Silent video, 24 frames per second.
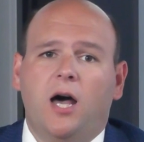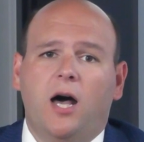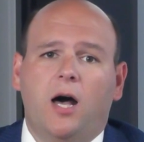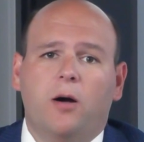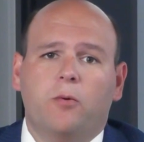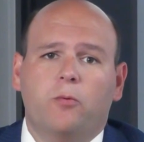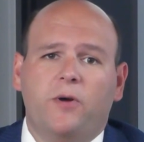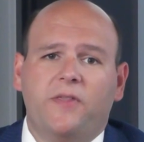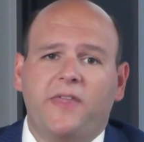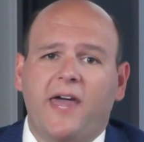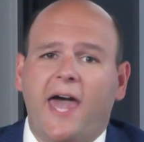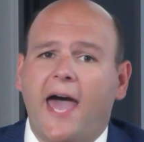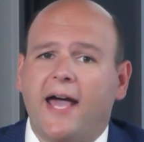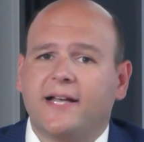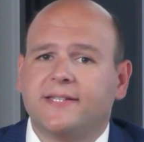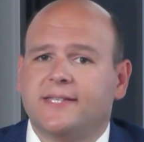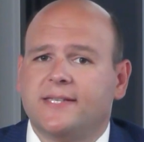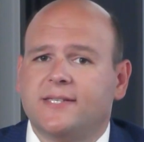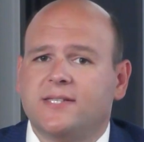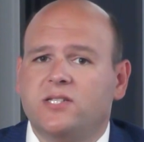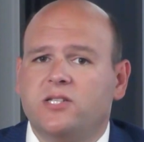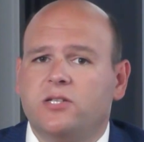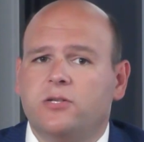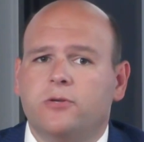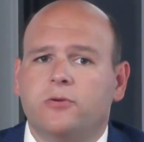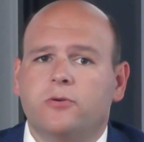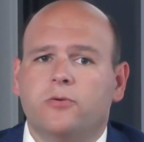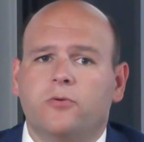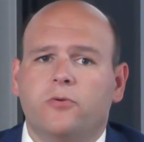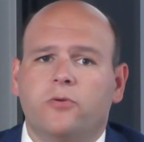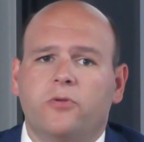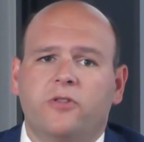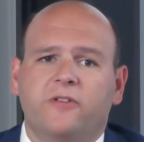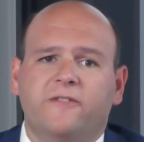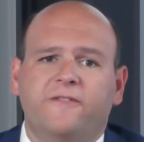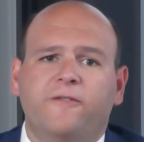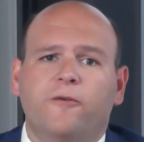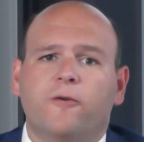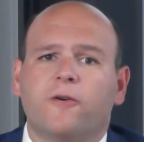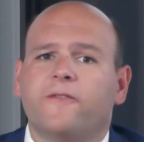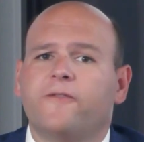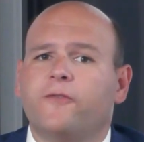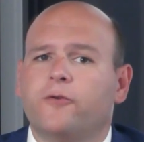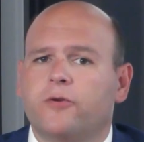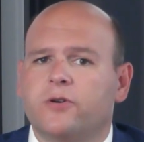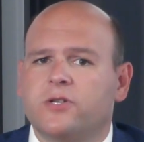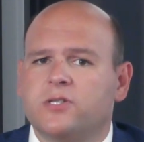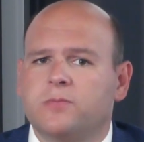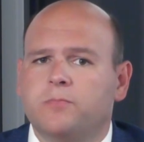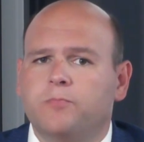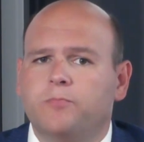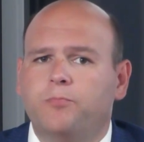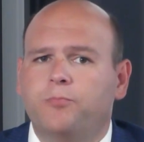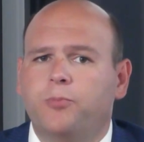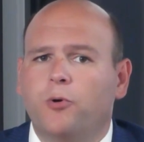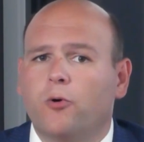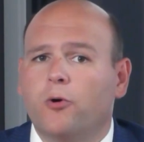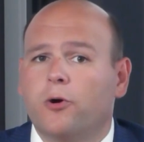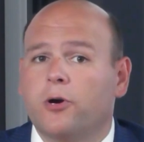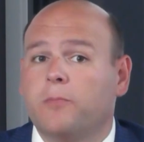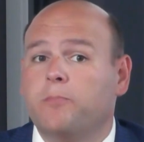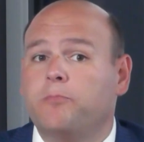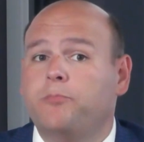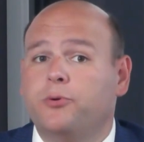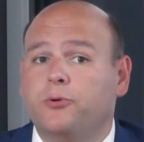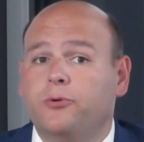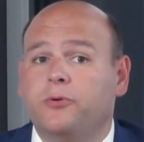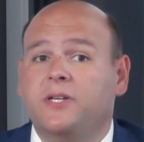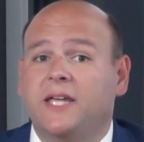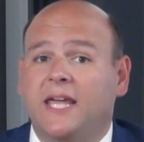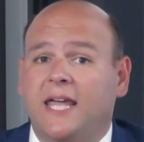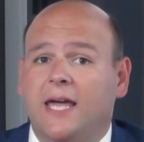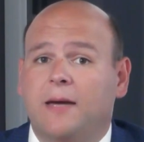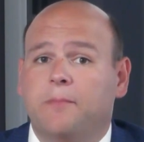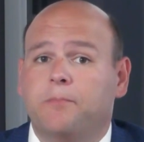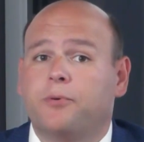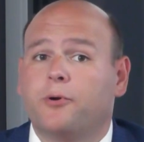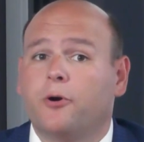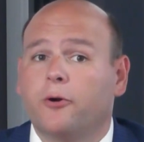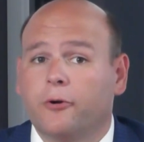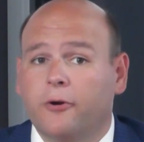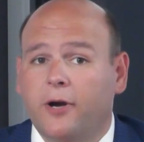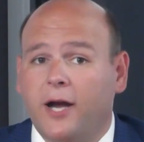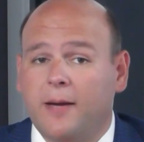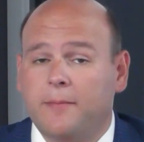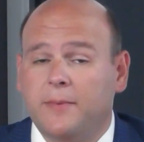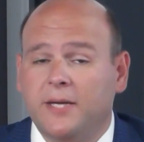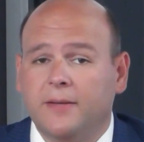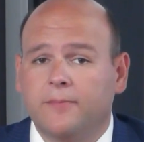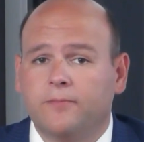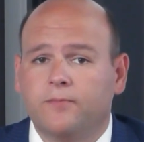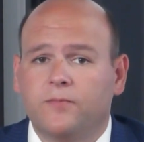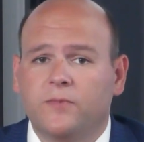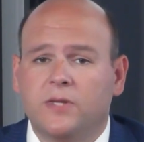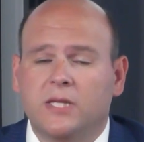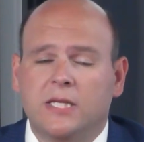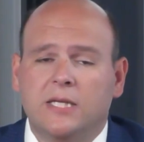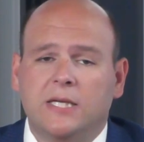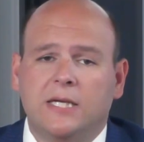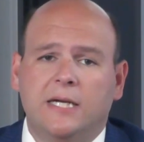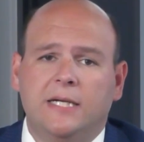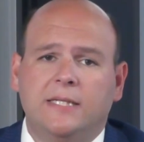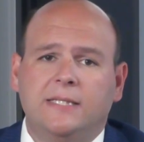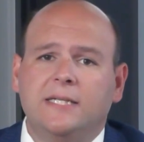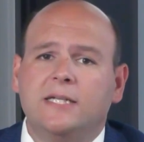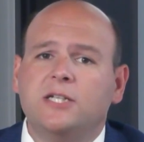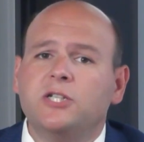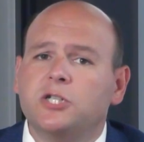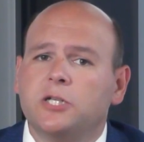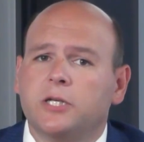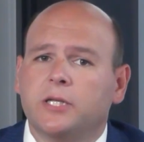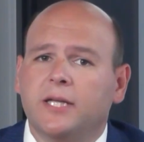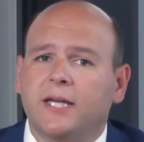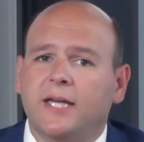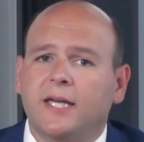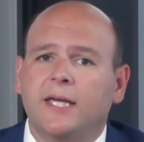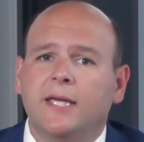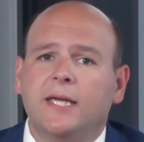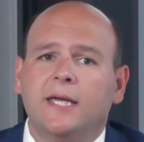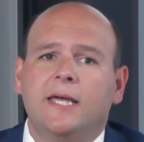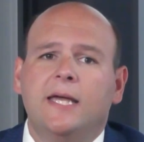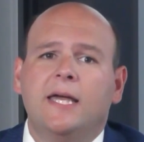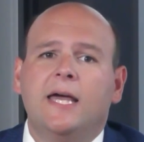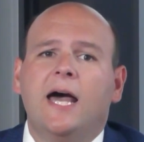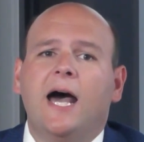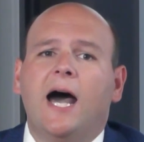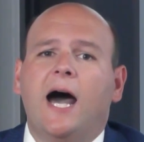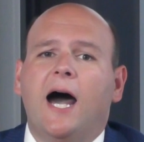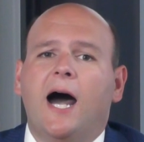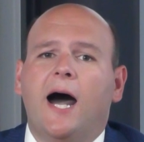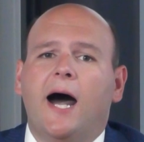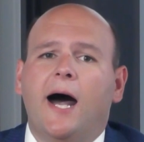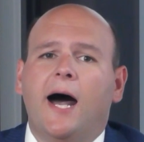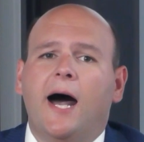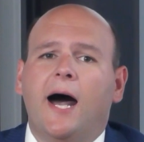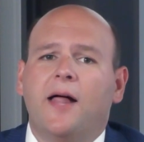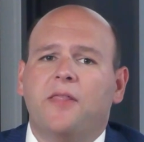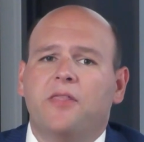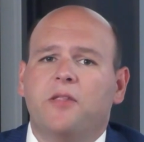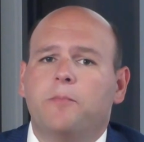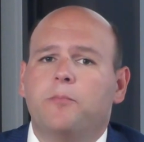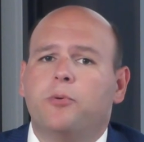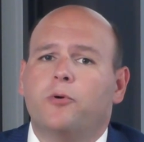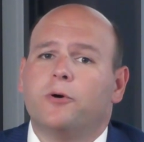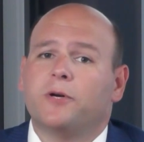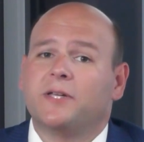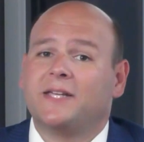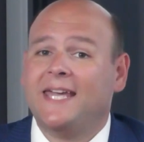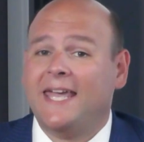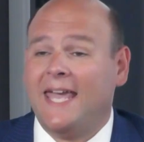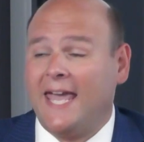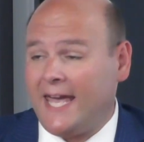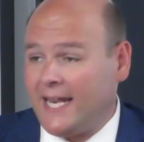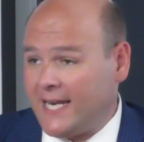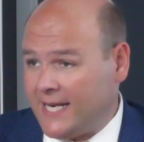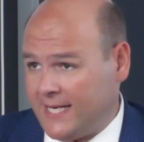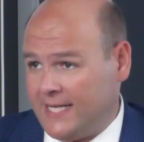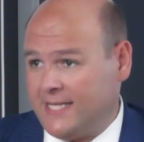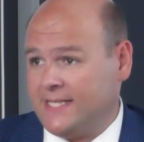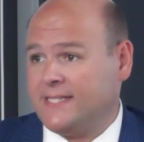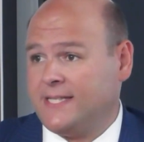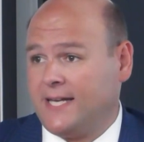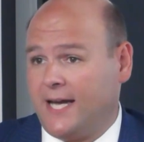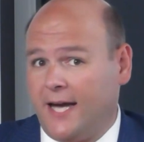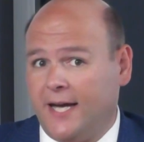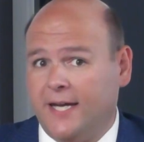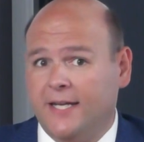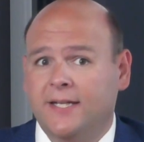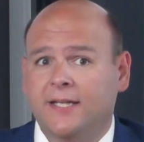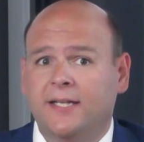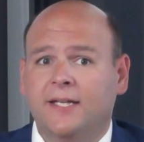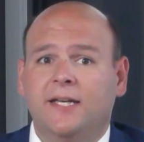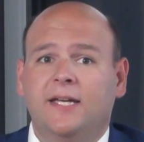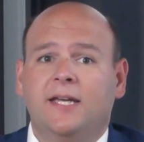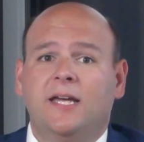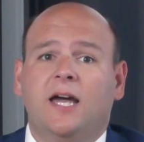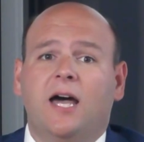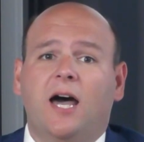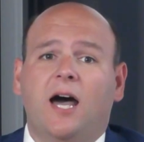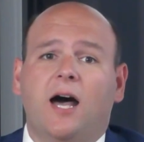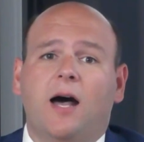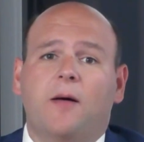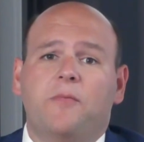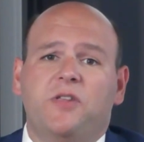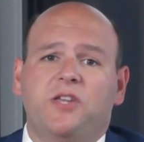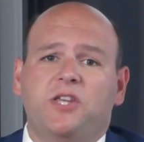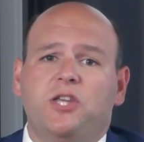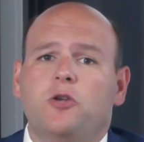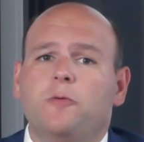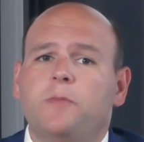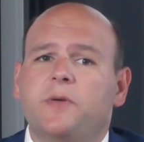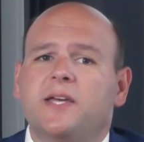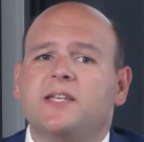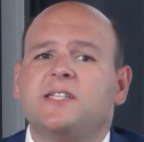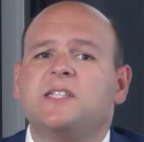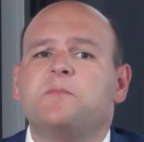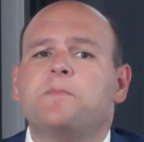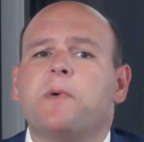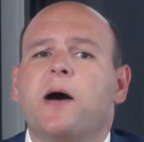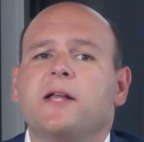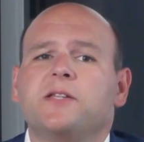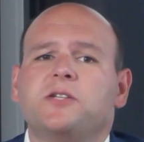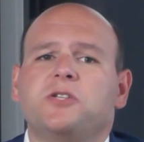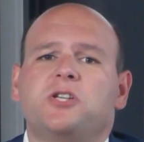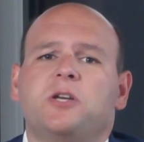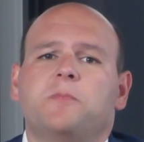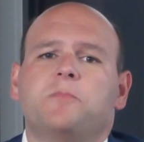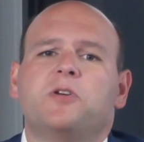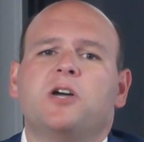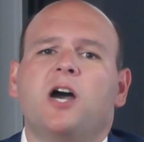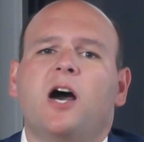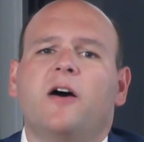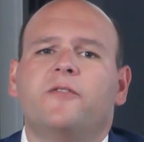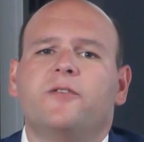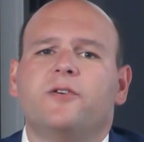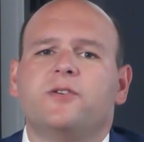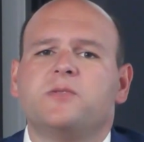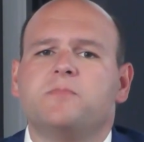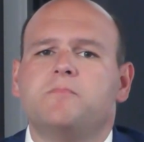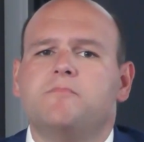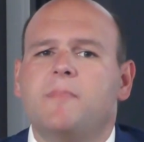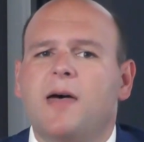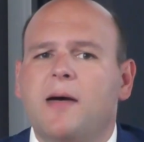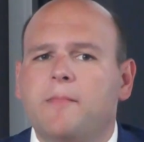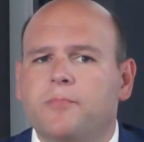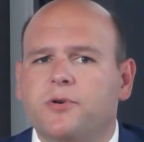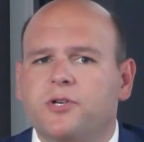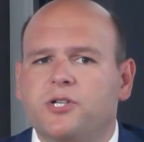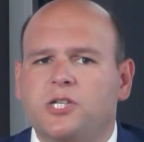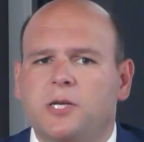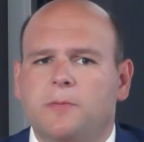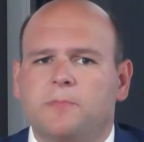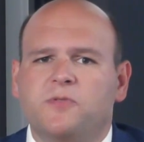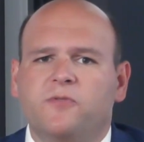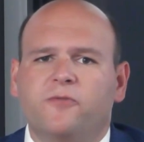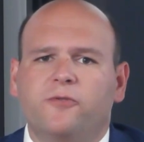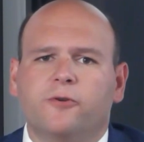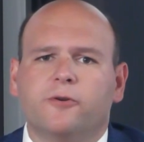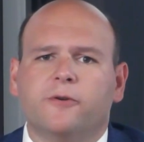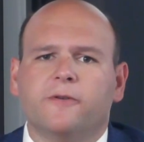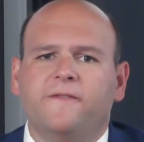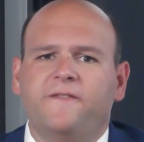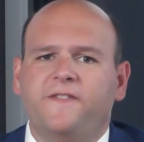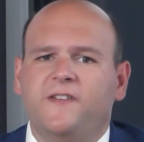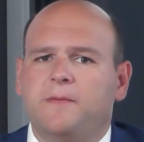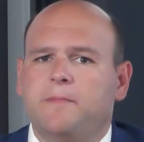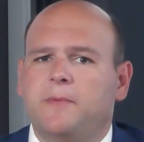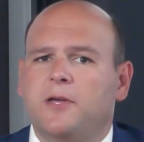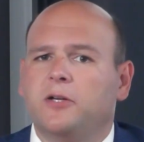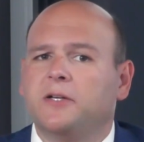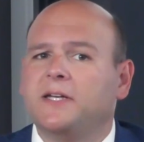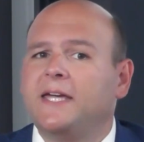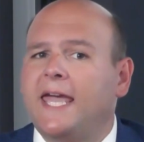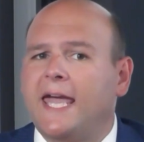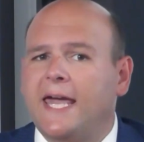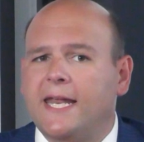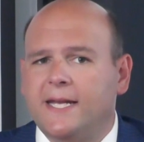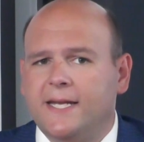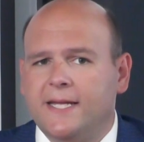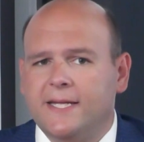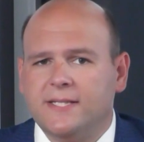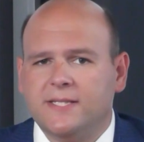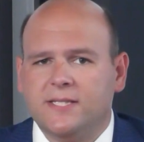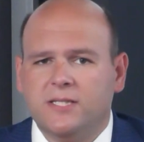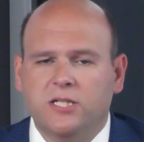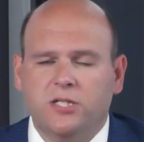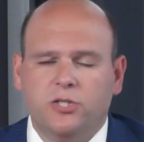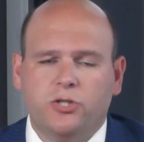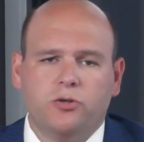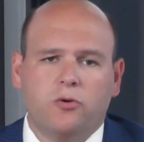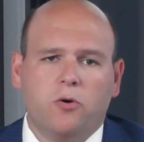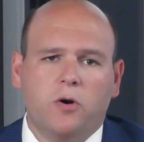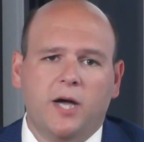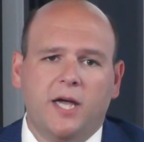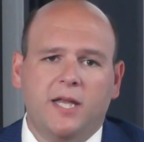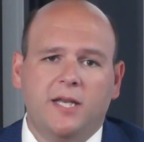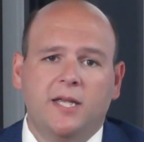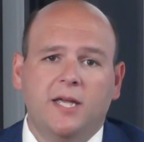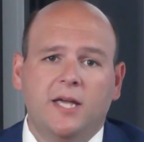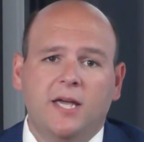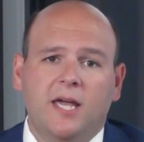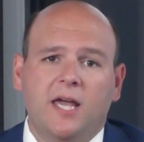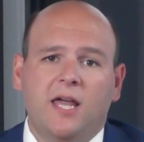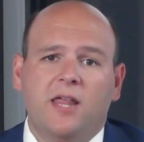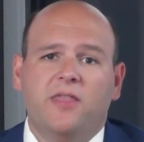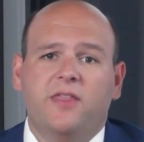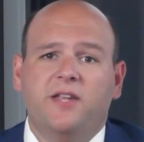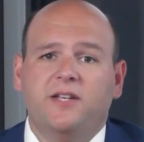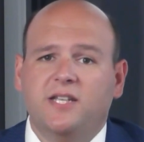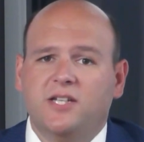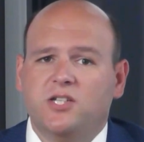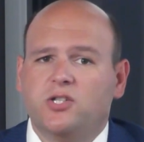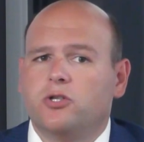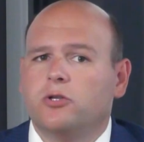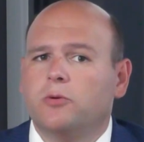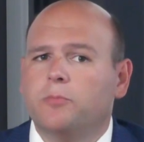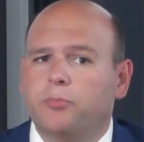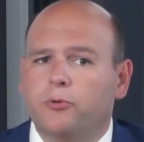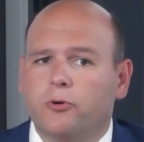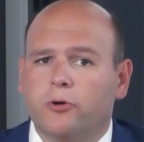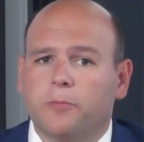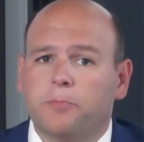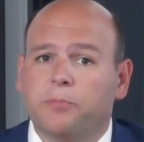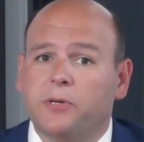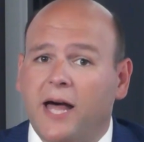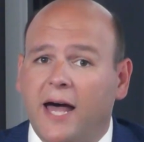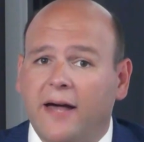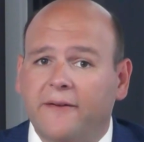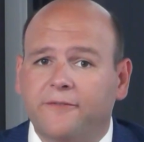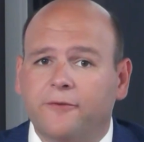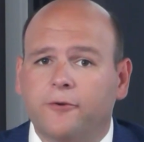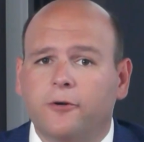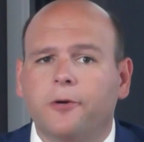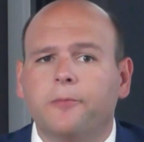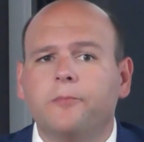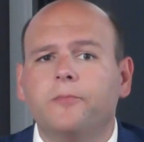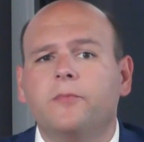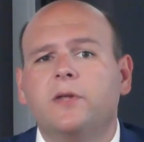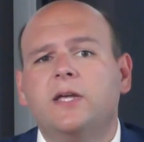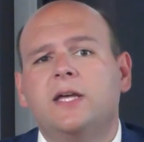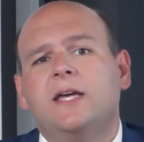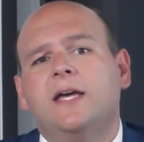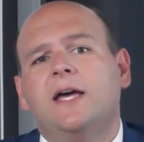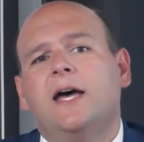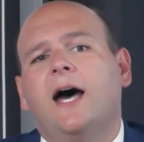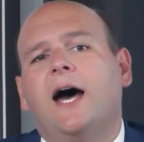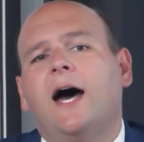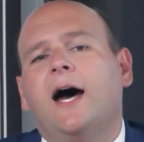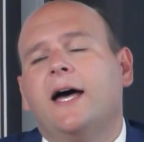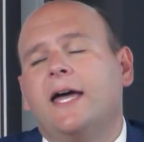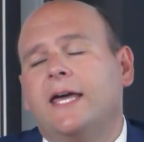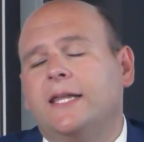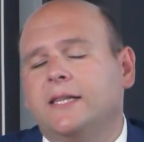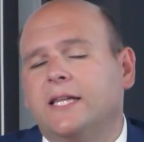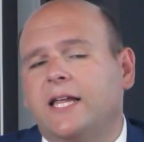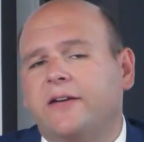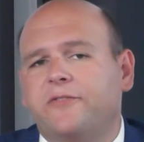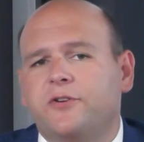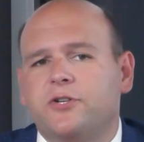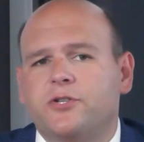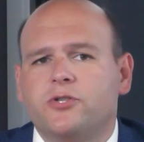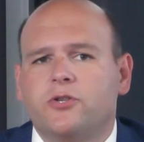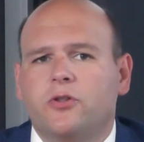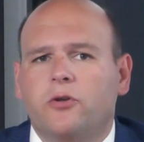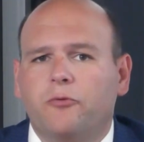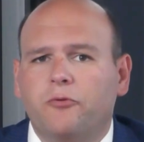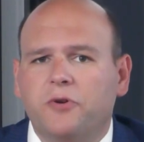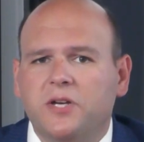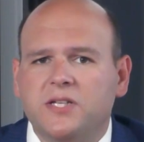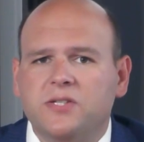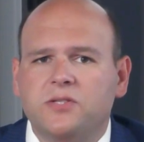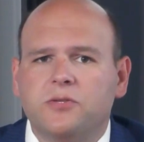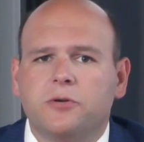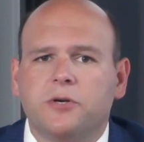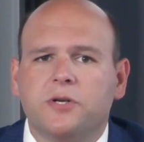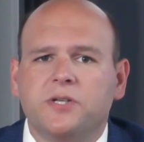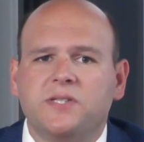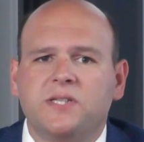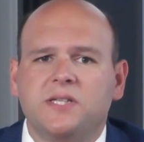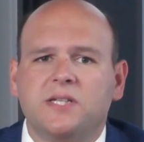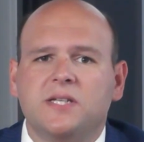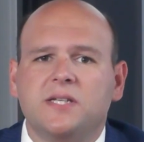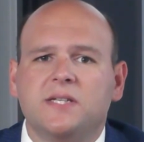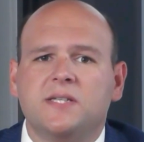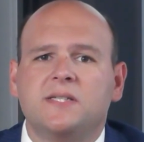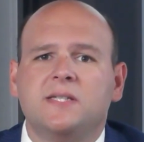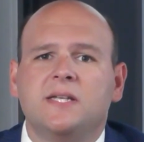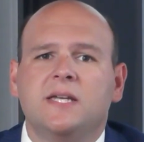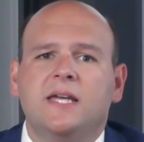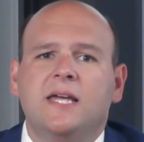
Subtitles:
with access to the Fourth Floor's board boot camp programming. Additionally, on the board candidate side, the UBS sponsorship covers memberships for female candidates to join the digital board platform and leverage the resources